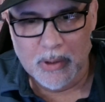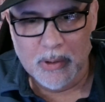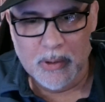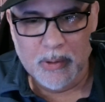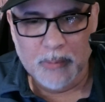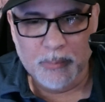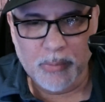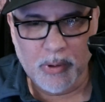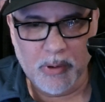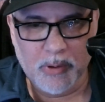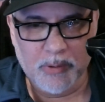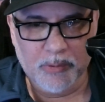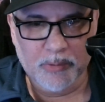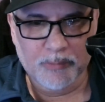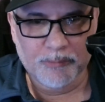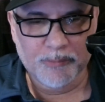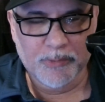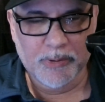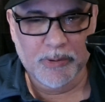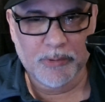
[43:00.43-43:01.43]
part of
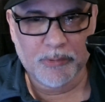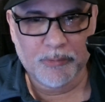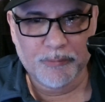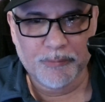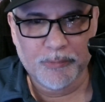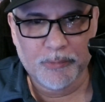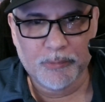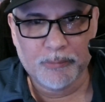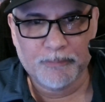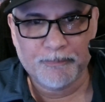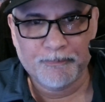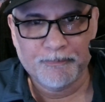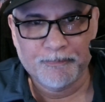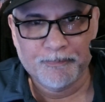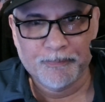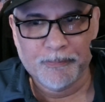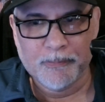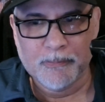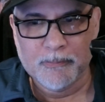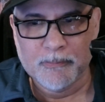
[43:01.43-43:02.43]
the interview.
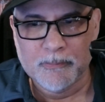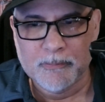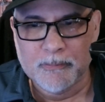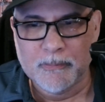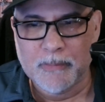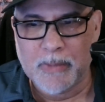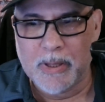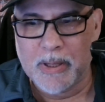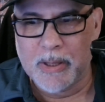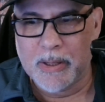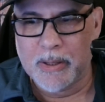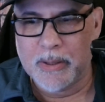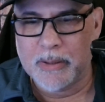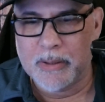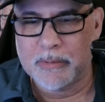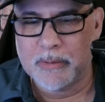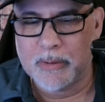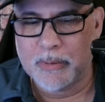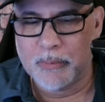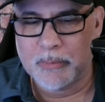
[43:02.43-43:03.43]

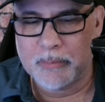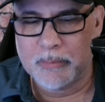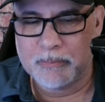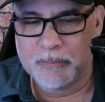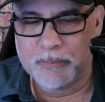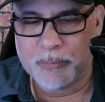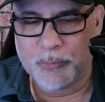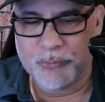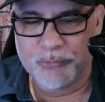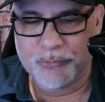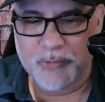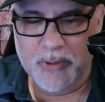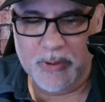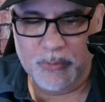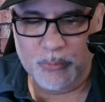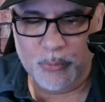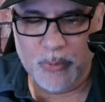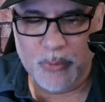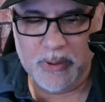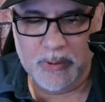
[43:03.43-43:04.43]
And I would appreciate
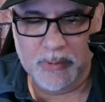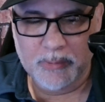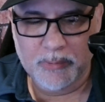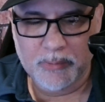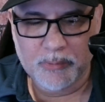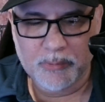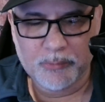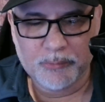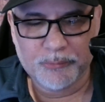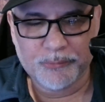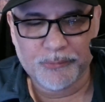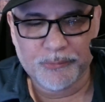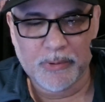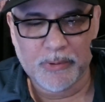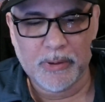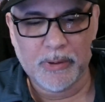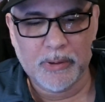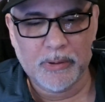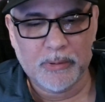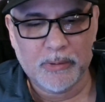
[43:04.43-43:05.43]
reading those
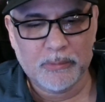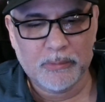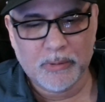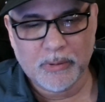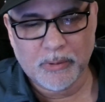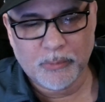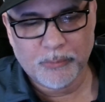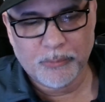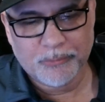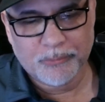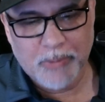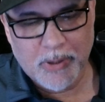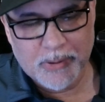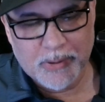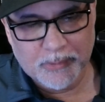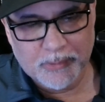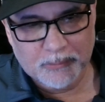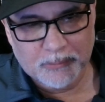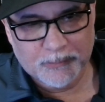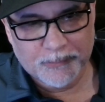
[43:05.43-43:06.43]
and
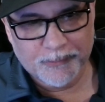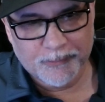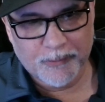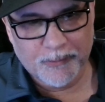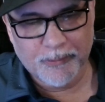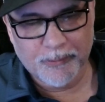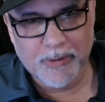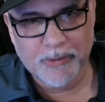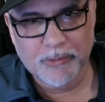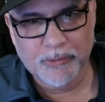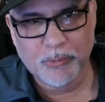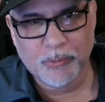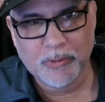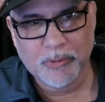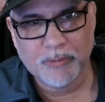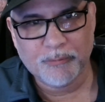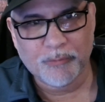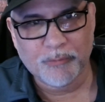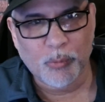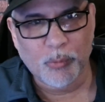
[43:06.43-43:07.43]
responding. So thank you
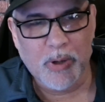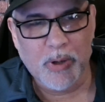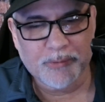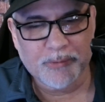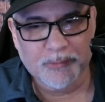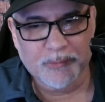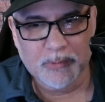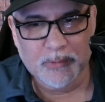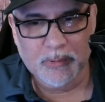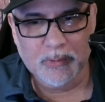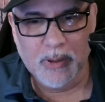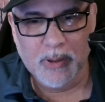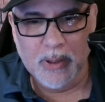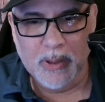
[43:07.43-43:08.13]
again for watching.